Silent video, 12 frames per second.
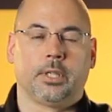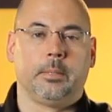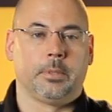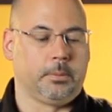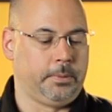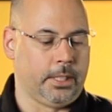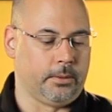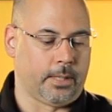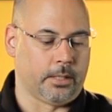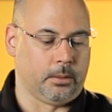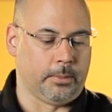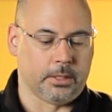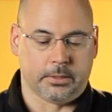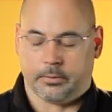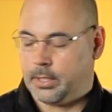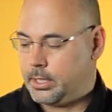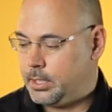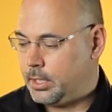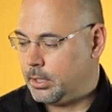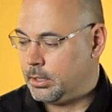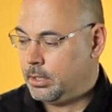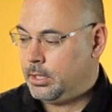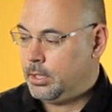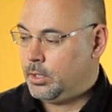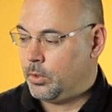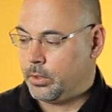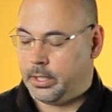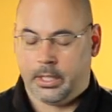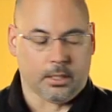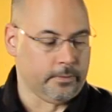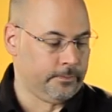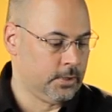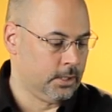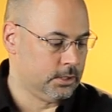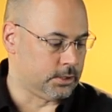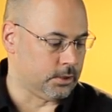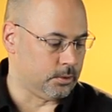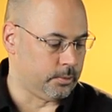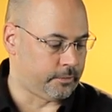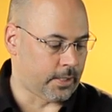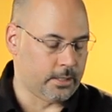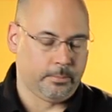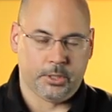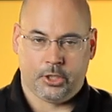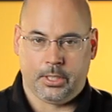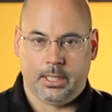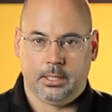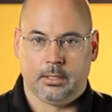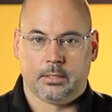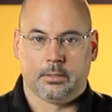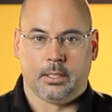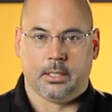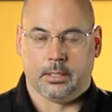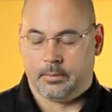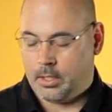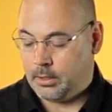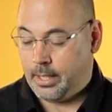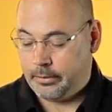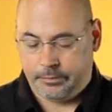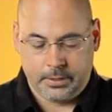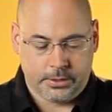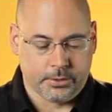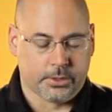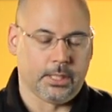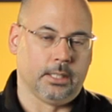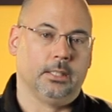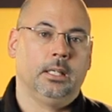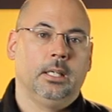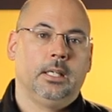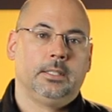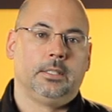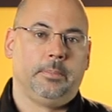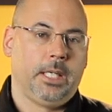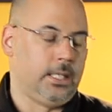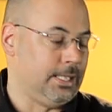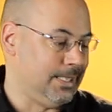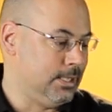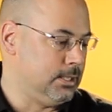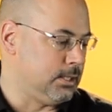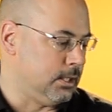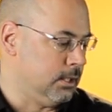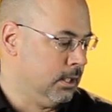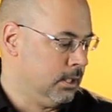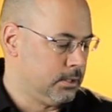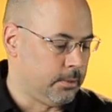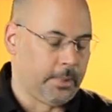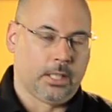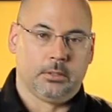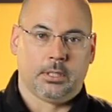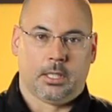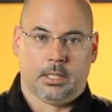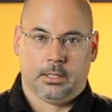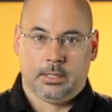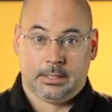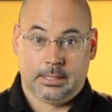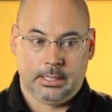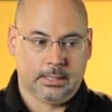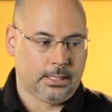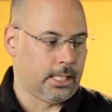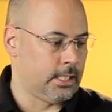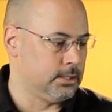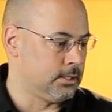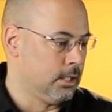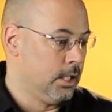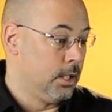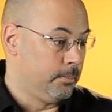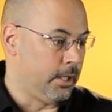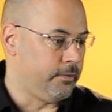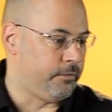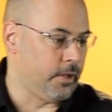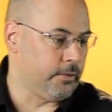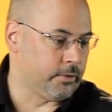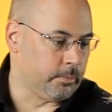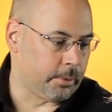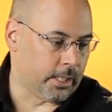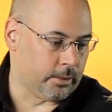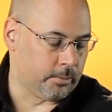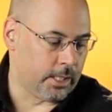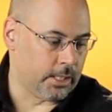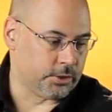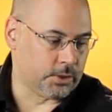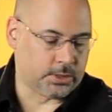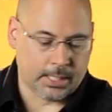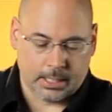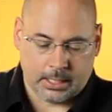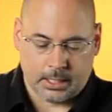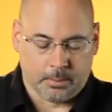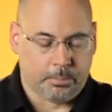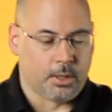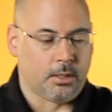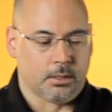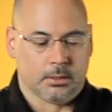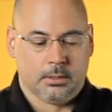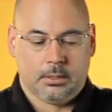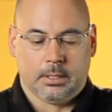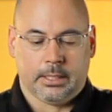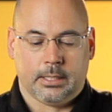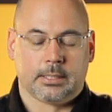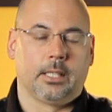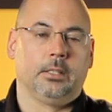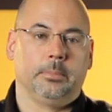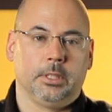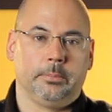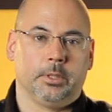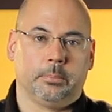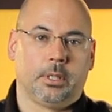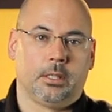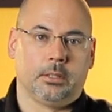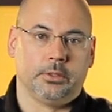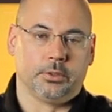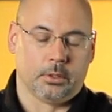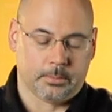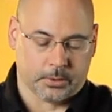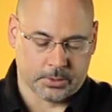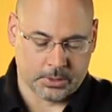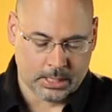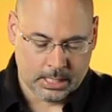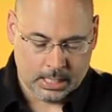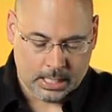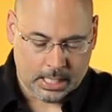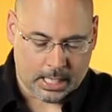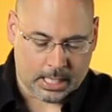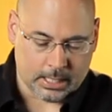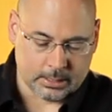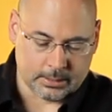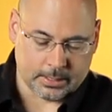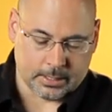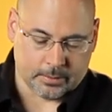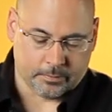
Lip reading: tripod plate around and mount it right here or here. So we've kind of machined a lot of features in to make it easy to mount on C-stands. My favorite, by the way, is just taking a ball, like this 100mm ball on Dromos, and